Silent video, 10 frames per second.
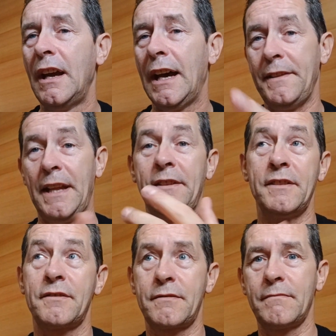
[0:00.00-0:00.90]
And then
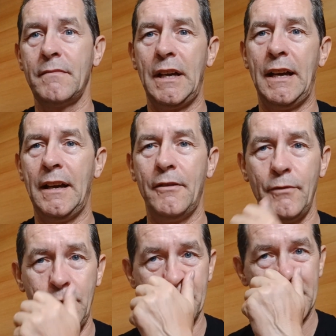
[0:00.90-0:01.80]
there's
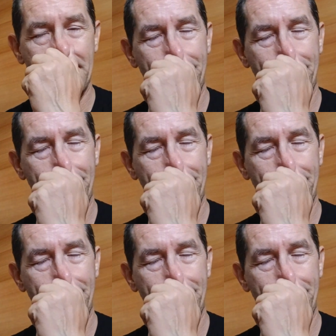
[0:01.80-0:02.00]
rooms.